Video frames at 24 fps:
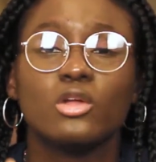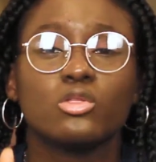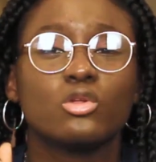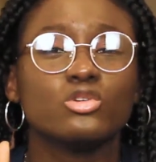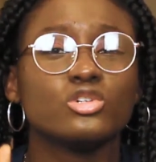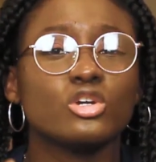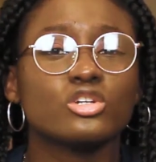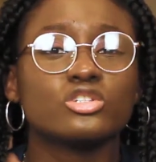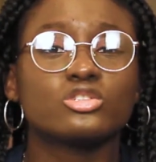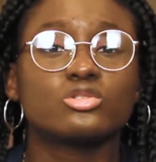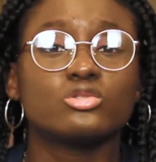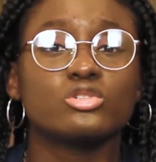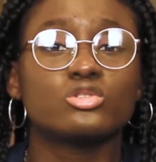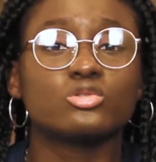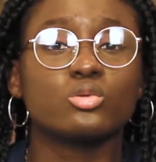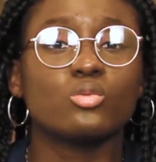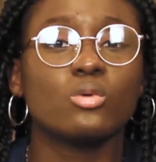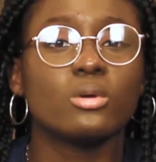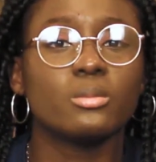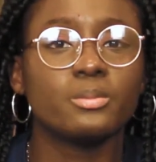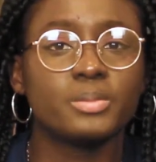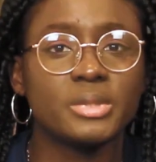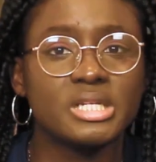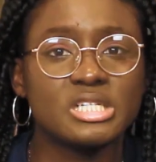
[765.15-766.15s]
don't just do it
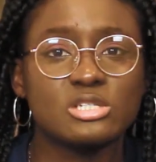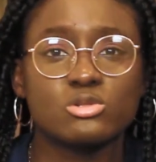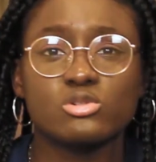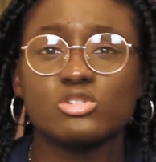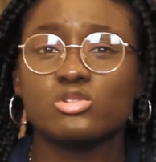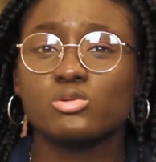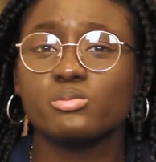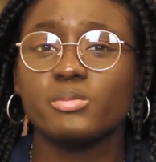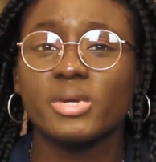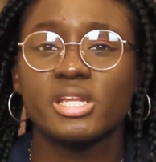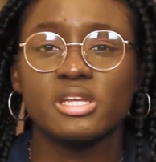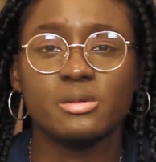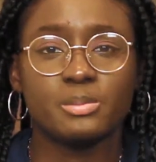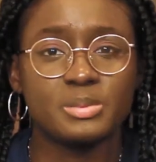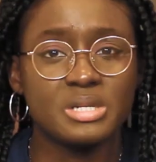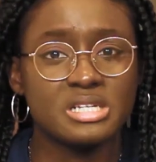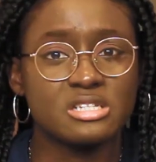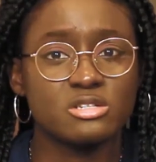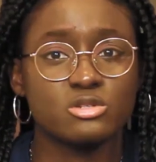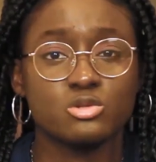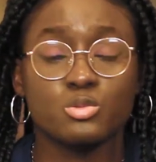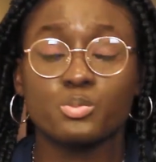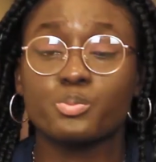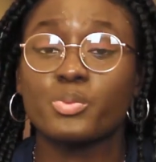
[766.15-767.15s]
to one place do it to many
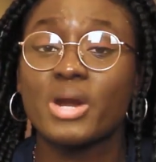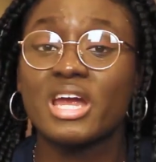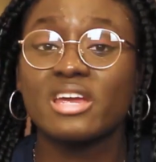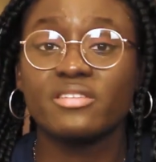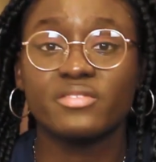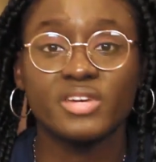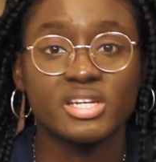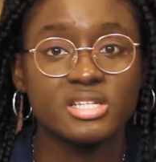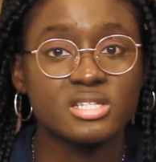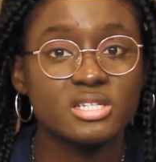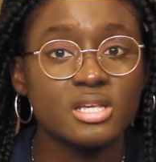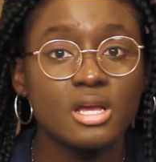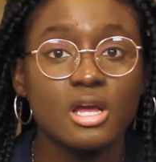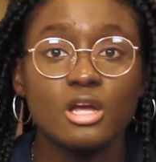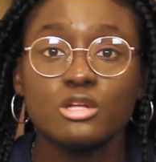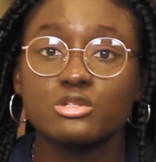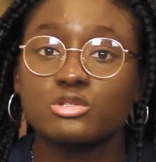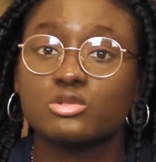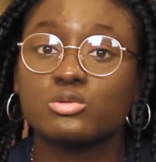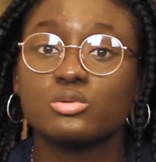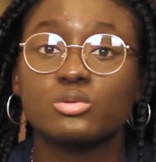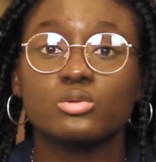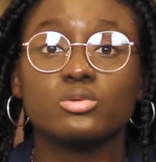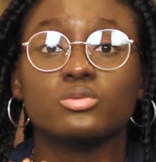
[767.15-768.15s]
places to private
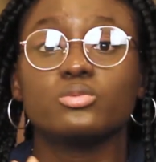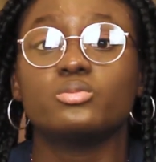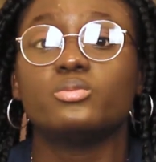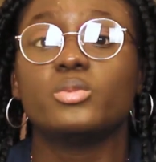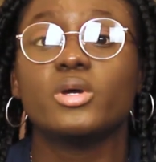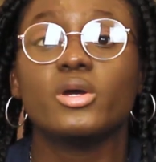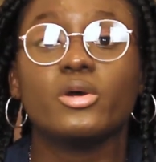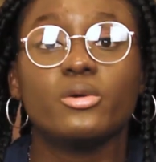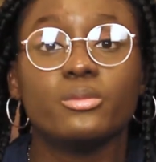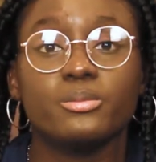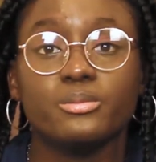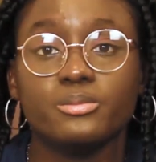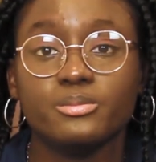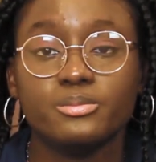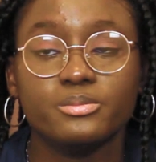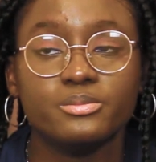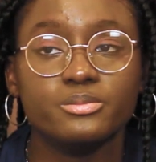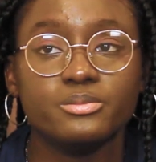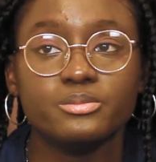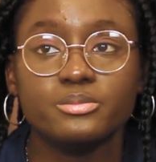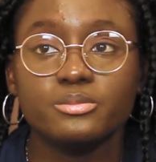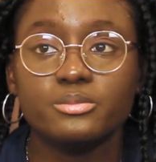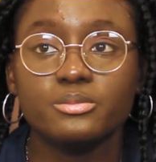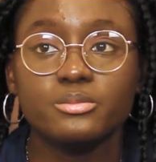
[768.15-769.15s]
to
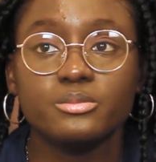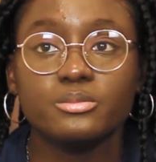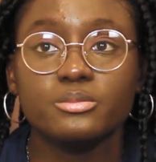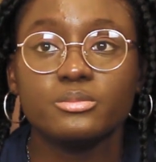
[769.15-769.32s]
um,